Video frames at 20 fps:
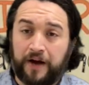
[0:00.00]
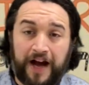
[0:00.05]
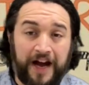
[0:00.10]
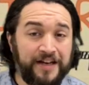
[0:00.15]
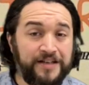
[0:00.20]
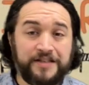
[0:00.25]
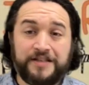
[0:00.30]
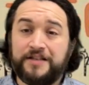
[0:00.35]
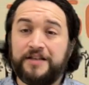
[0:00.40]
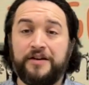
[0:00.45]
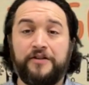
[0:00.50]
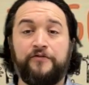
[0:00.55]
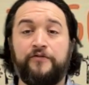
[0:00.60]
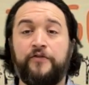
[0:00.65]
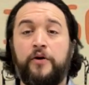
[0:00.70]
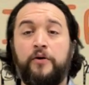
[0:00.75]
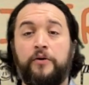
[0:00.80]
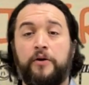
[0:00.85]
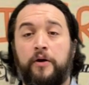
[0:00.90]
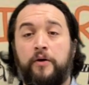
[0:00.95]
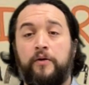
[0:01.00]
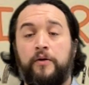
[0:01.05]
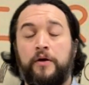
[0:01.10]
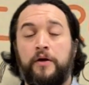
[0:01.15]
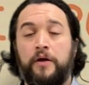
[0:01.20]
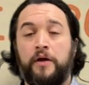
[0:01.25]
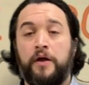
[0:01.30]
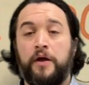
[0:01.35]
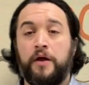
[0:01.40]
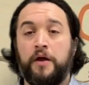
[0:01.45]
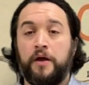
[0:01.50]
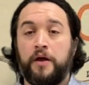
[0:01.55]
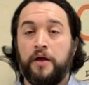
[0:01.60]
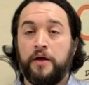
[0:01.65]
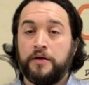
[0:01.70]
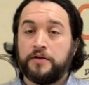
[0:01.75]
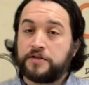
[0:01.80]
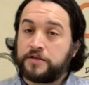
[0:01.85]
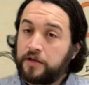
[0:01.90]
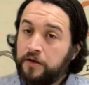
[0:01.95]
I just need a photo.
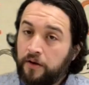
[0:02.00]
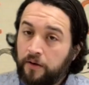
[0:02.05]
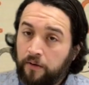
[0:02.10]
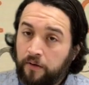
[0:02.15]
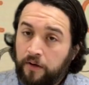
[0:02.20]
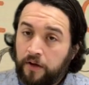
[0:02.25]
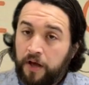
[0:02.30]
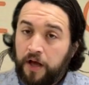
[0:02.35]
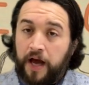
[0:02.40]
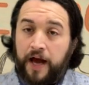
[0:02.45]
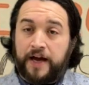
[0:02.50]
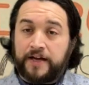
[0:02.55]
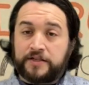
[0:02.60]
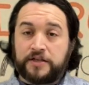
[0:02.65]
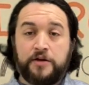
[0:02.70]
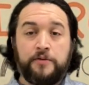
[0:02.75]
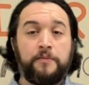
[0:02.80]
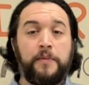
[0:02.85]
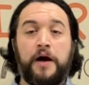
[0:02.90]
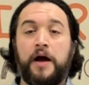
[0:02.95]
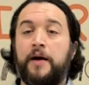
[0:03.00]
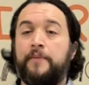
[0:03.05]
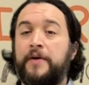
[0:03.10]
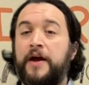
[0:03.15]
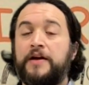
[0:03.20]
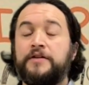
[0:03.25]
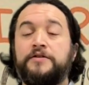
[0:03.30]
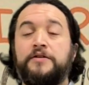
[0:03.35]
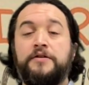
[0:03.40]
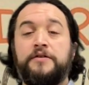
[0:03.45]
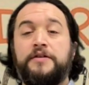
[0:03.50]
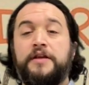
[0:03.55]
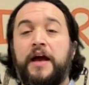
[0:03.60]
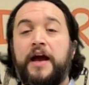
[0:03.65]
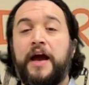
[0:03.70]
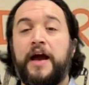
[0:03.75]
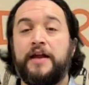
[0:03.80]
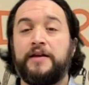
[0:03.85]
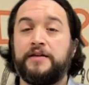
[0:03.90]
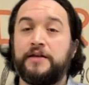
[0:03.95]
So ask your mom, ask your
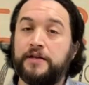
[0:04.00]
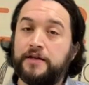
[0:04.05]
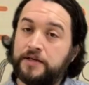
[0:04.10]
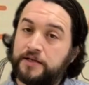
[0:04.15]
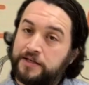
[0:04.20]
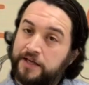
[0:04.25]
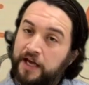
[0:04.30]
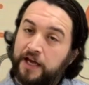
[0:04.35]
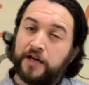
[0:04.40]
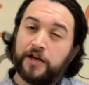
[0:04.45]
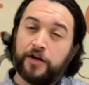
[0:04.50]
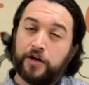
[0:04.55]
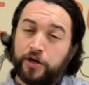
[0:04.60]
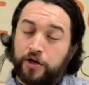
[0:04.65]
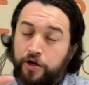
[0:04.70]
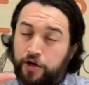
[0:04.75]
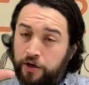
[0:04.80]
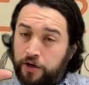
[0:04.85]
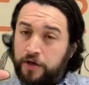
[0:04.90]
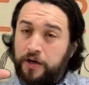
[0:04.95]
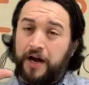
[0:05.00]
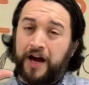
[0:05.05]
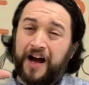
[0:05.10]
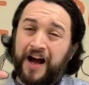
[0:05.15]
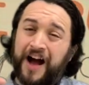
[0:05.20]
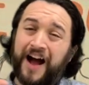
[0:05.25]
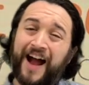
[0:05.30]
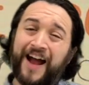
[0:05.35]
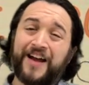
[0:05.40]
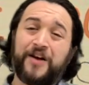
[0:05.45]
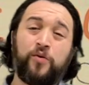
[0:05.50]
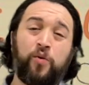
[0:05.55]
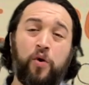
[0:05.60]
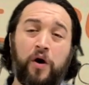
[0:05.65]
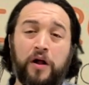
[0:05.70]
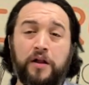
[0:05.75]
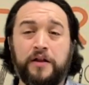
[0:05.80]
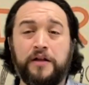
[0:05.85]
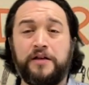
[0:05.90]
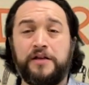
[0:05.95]
dad, can you take a good high
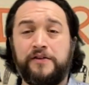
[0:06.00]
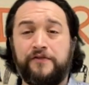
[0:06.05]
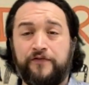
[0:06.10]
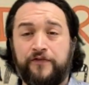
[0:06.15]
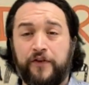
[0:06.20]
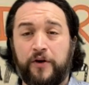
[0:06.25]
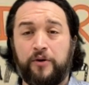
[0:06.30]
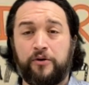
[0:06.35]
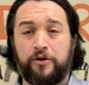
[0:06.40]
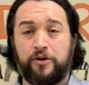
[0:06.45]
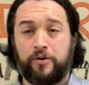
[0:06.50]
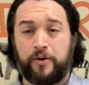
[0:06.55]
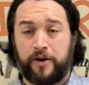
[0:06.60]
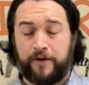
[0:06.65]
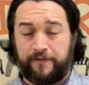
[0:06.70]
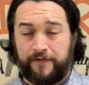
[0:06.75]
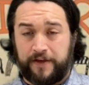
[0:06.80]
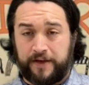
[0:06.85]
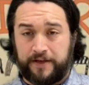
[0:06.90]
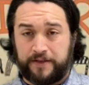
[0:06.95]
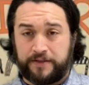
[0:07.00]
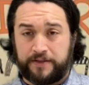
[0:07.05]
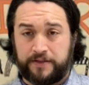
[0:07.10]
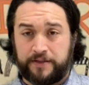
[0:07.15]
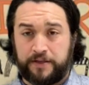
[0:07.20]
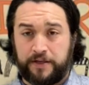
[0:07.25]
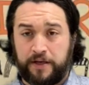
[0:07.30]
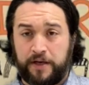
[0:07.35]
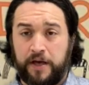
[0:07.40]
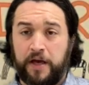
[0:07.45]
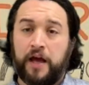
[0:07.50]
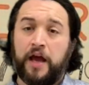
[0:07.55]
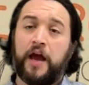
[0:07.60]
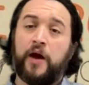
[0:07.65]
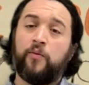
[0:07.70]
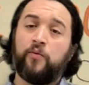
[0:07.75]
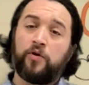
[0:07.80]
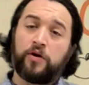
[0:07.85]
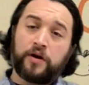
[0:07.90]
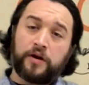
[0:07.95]
quality photo of this? And
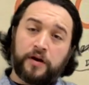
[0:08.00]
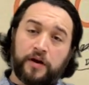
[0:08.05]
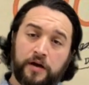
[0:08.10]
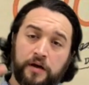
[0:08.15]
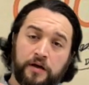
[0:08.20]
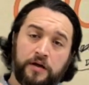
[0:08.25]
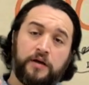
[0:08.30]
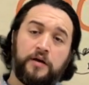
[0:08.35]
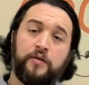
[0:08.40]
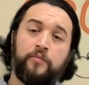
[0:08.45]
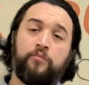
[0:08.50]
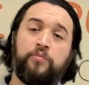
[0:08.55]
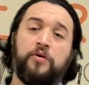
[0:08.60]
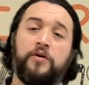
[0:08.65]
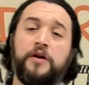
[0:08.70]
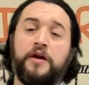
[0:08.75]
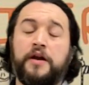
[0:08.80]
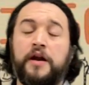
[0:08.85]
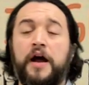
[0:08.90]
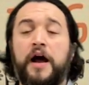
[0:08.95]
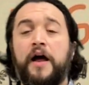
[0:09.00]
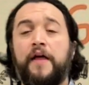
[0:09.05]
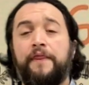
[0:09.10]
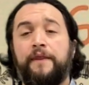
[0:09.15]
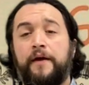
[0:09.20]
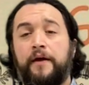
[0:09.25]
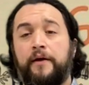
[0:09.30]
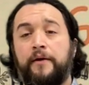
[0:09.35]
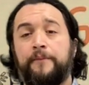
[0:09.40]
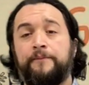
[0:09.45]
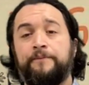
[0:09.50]
we're gonna put it on there.